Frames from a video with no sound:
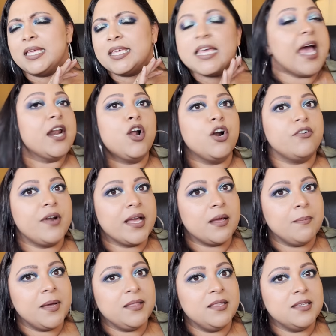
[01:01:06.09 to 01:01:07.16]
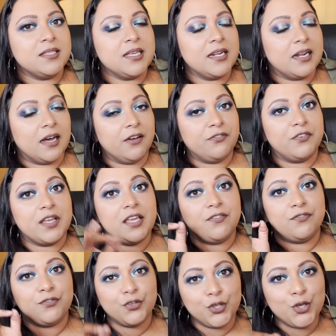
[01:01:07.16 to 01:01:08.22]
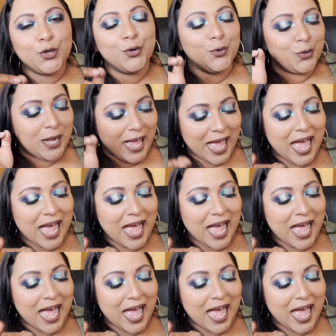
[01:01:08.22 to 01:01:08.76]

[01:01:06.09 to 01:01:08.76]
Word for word: Cannot recommend this enough. If you